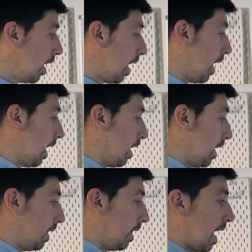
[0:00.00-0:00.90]

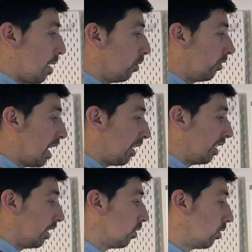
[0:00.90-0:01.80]
and that was
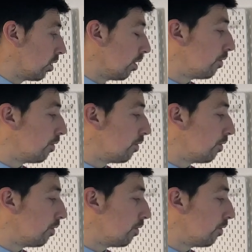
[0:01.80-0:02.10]
actually a total of